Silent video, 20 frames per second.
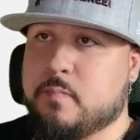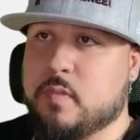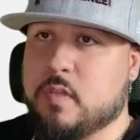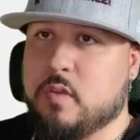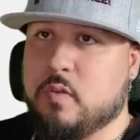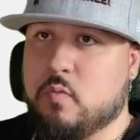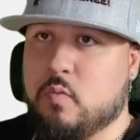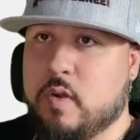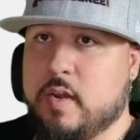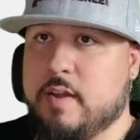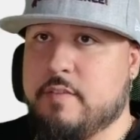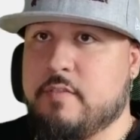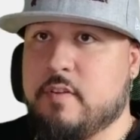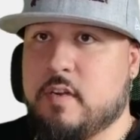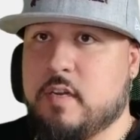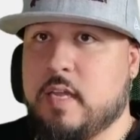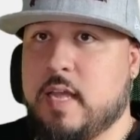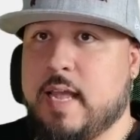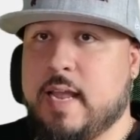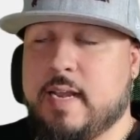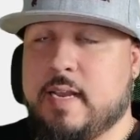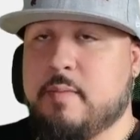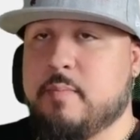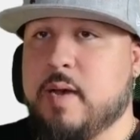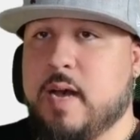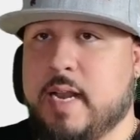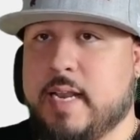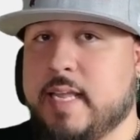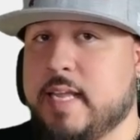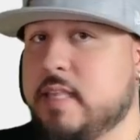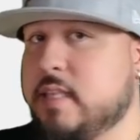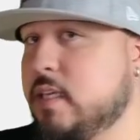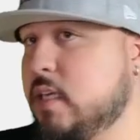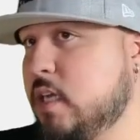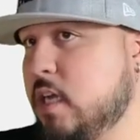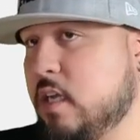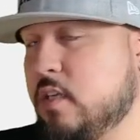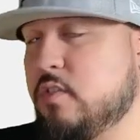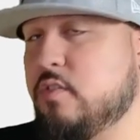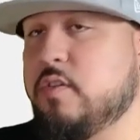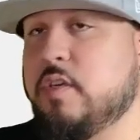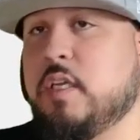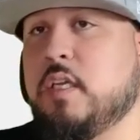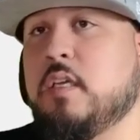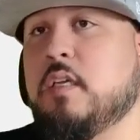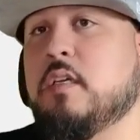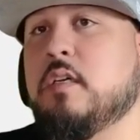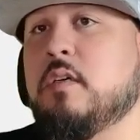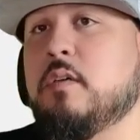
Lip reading: whenever anybody in the country